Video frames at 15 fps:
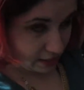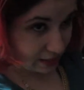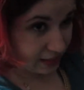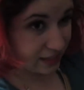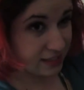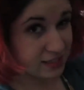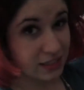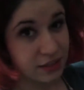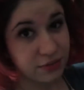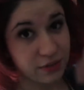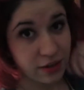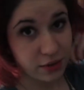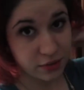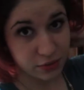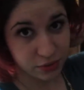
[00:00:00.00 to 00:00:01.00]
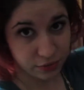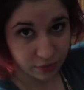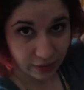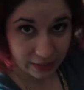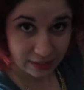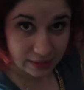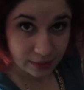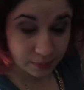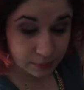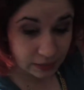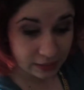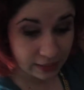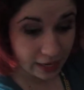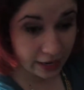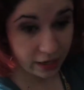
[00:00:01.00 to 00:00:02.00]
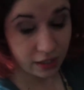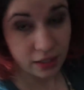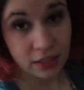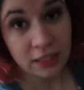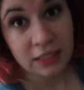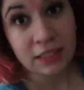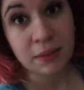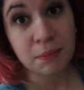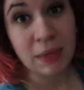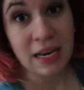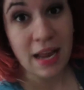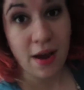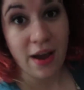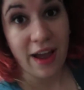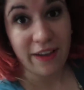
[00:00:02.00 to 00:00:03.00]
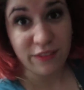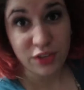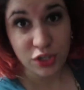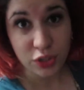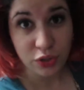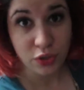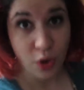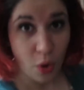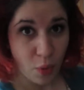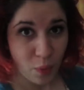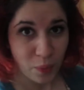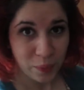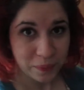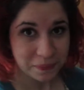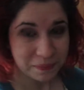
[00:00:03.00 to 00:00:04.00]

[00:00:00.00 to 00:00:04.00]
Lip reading: let's see if I also find something there. But now I have to go.